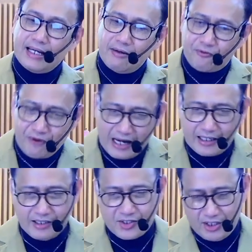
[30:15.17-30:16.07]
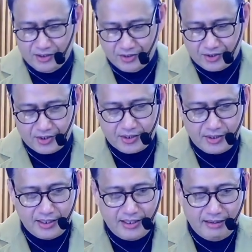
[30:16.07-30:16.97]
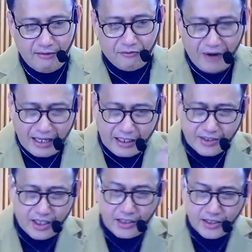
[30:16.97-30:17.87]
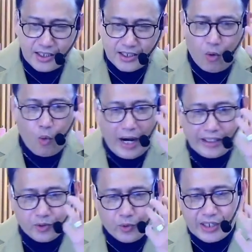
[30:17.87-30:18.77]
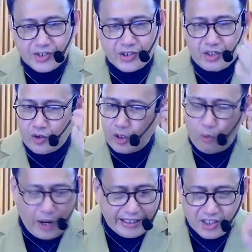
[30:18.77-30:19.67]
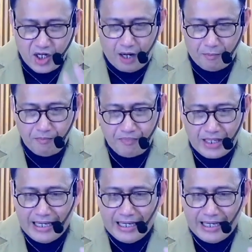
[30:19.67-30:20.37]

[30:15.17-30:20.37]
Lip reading: Frankincense. Frankincense is a white resin or a white gum,